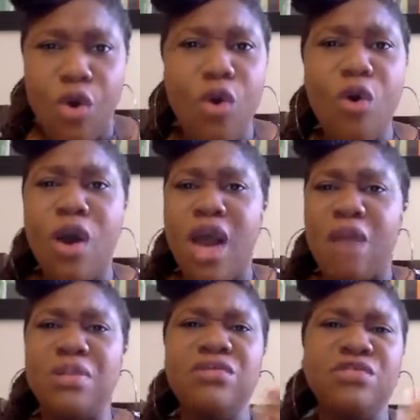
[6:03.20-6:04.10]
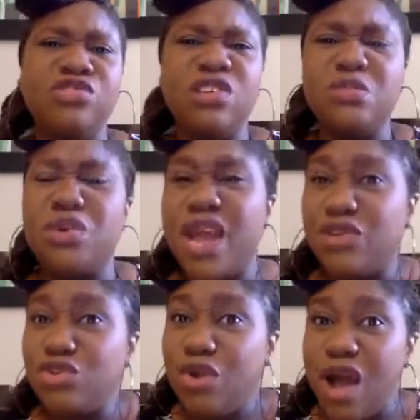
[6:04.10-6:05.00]
Or I believe in Jesus, but I
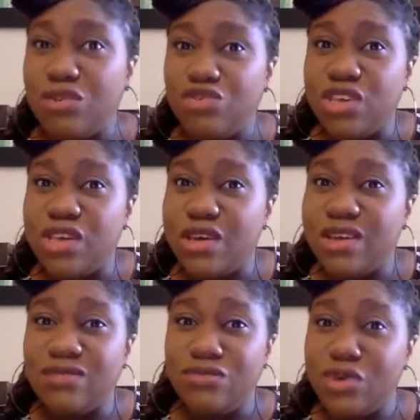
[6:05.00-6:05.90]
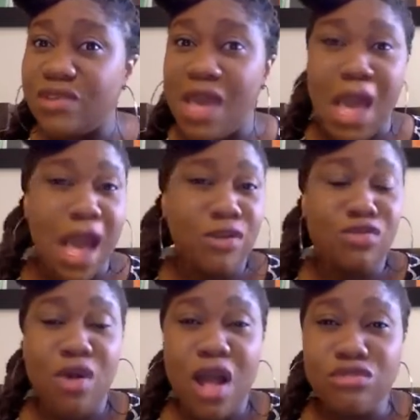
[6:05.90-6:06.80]
don't know how to hear his voice. I
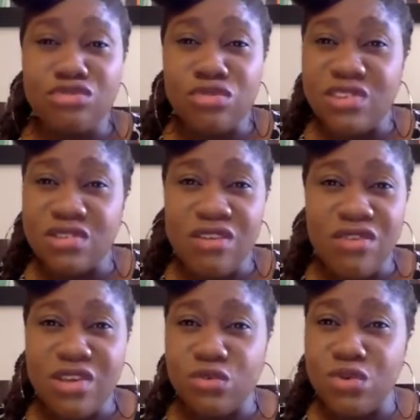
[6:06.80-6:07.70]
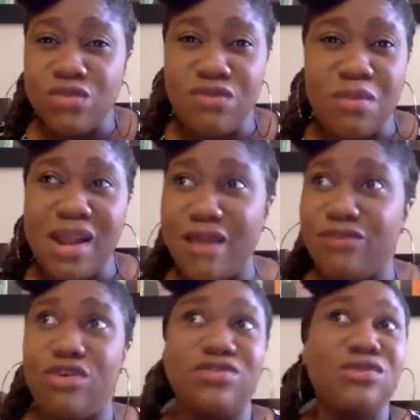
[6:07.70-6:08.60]
don't know how to discover his will for my life.
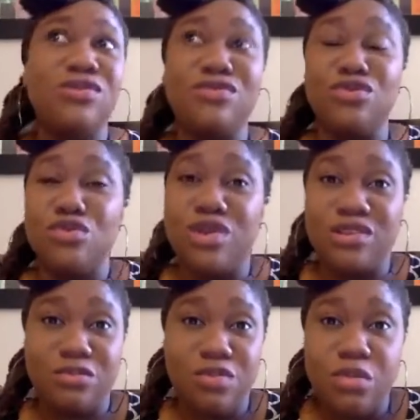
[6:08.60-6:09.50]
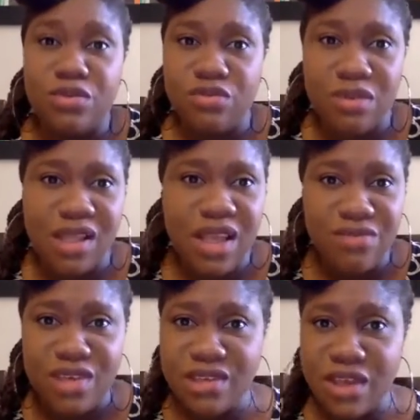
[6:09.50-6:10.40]
Gosh, I don't even know what his purpose for my life
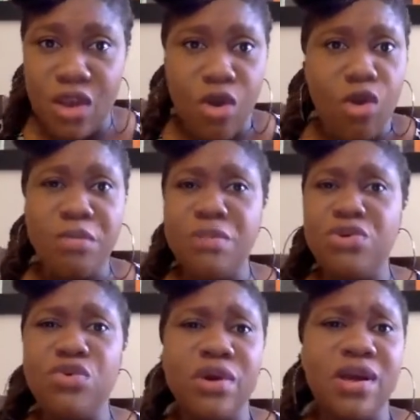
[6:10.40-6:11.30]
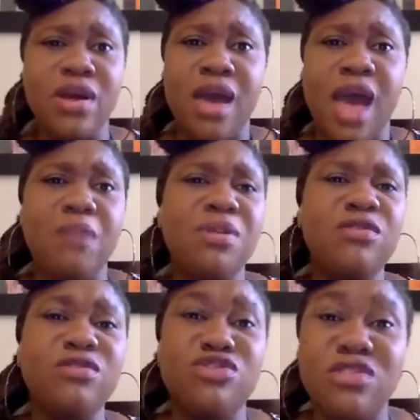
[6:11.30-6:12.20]
is. Or maybe you are, I
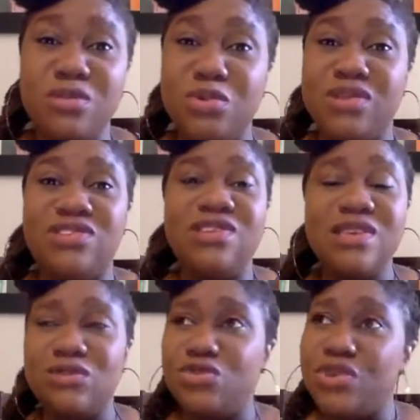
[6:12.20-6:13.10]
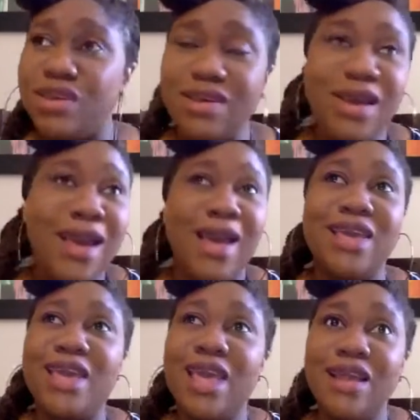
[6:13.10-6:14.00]
believe in Jesus, but geez, Toyin, I
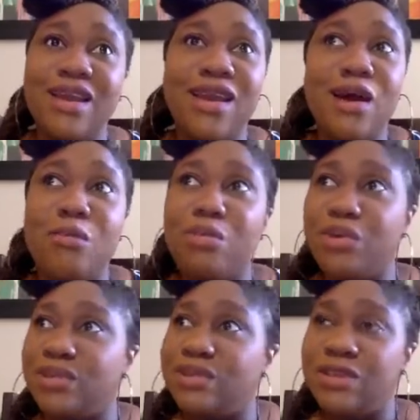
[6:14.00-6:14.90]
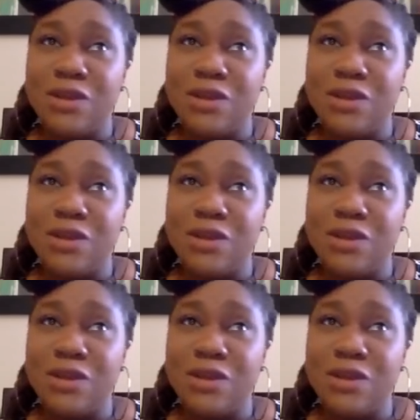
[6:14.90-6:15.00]
can't help but